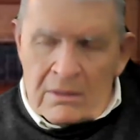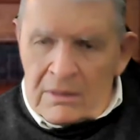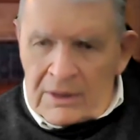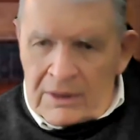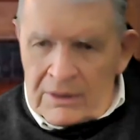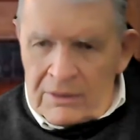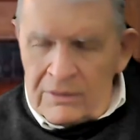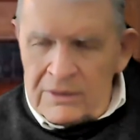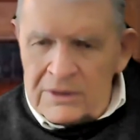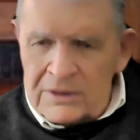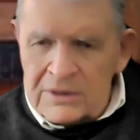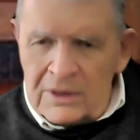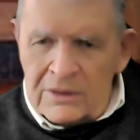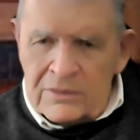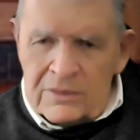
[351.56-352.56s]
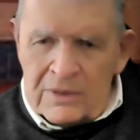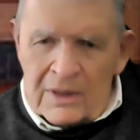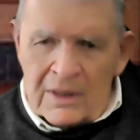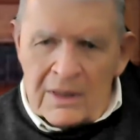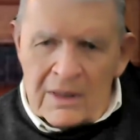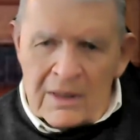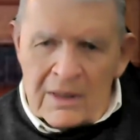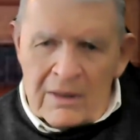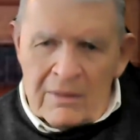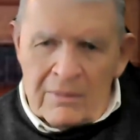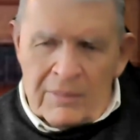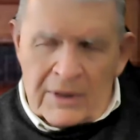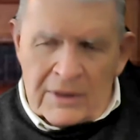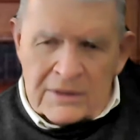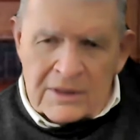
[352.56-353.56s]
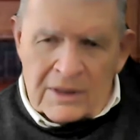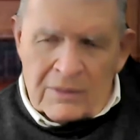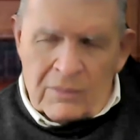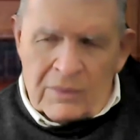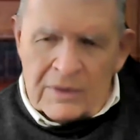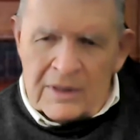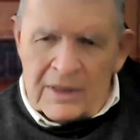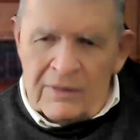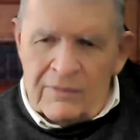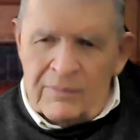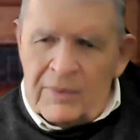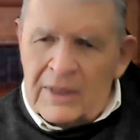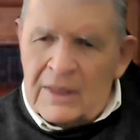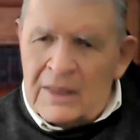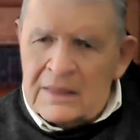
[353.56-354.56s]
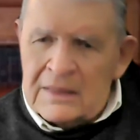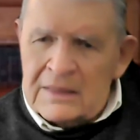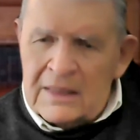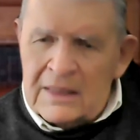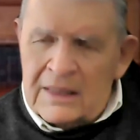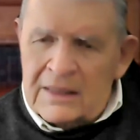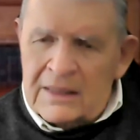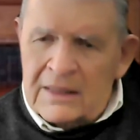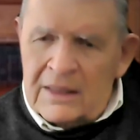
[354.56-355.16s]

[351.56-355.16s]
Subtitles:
here in this country based on what they've begun in